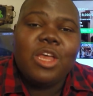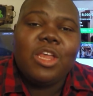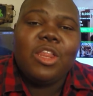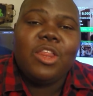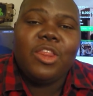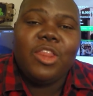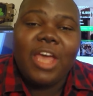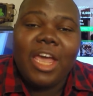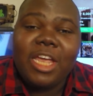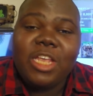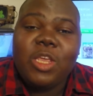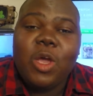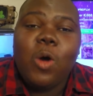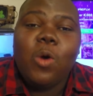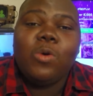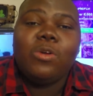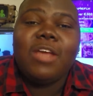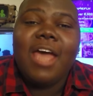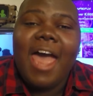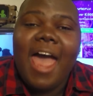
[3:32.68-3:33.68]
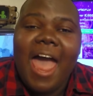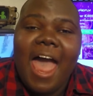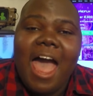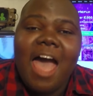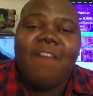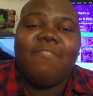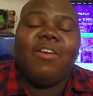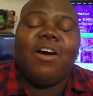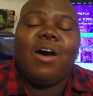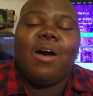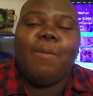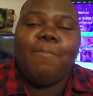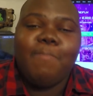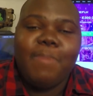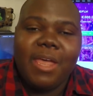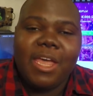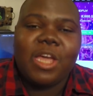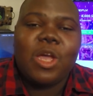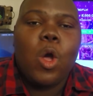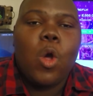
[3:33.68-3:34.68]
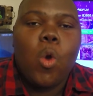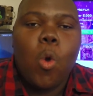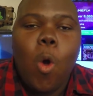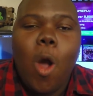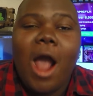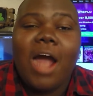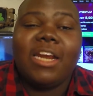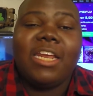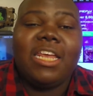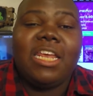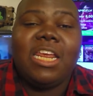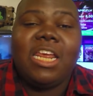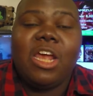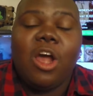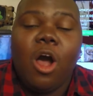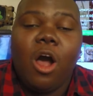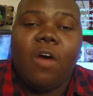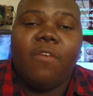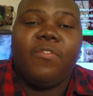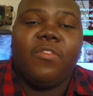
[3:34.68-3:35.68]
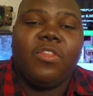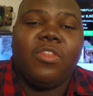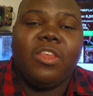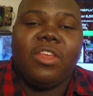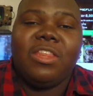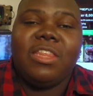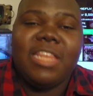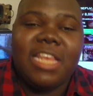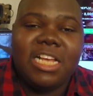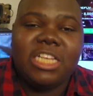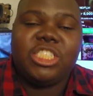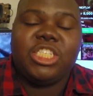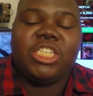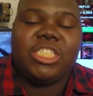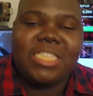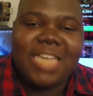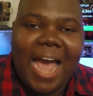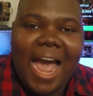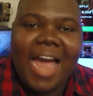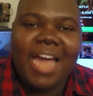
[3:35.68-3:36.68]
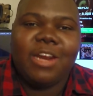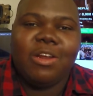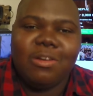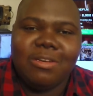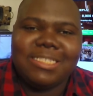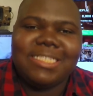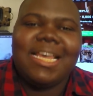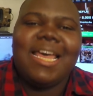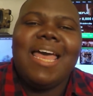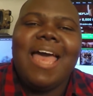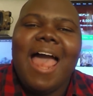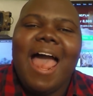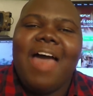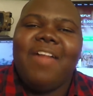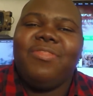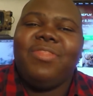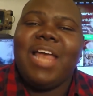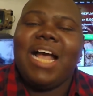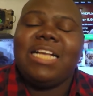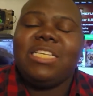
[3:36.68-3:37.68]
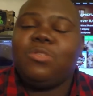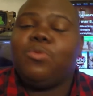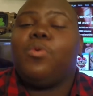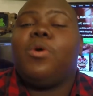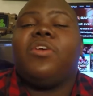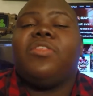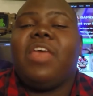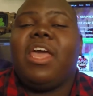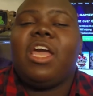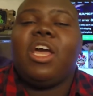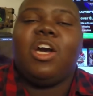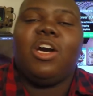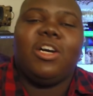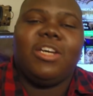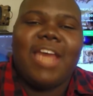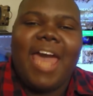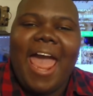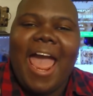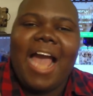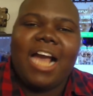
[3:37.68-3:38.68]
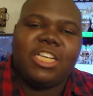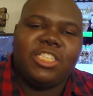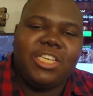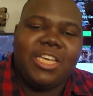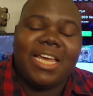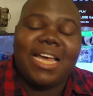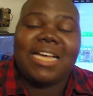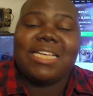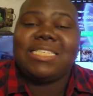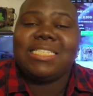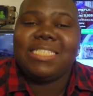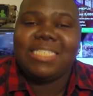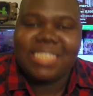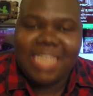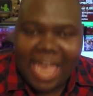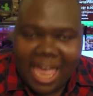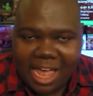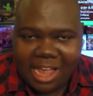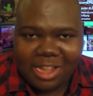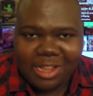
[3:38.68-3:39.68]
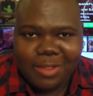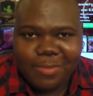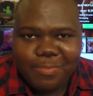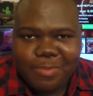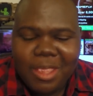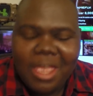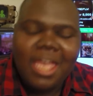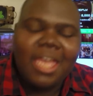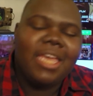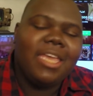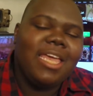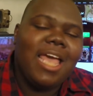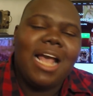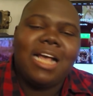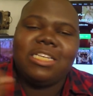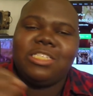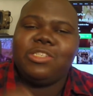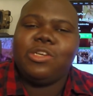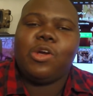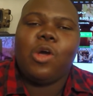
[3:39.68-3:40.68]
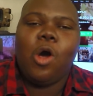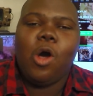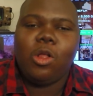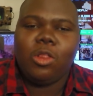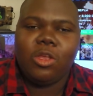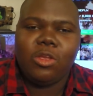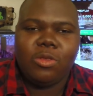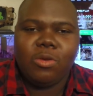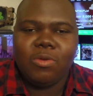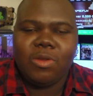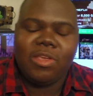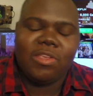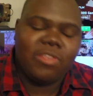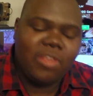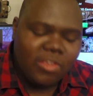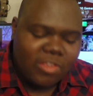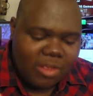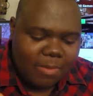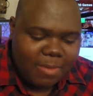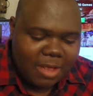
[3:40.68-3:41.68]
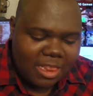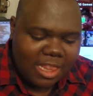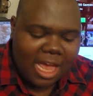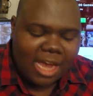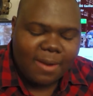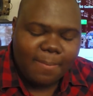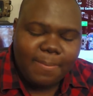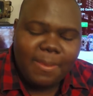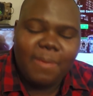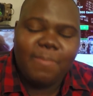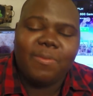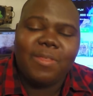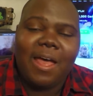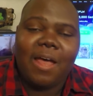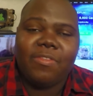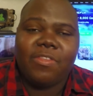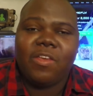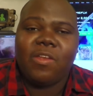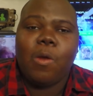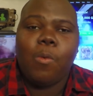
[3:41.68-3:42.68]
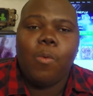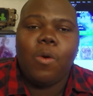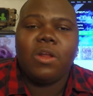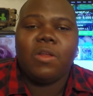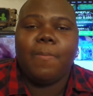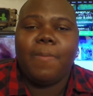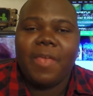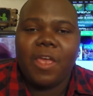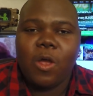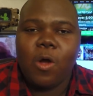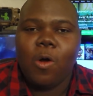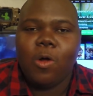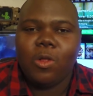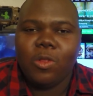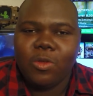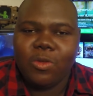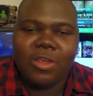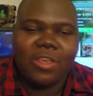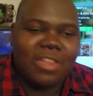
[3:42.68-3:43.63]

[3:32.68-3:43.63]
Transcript: They don't have a big quantity of the niche titles, and that's where they could actually excel. Yes, the Call of Duties. There's going to be a lot of people out there that want to play Call of Duty.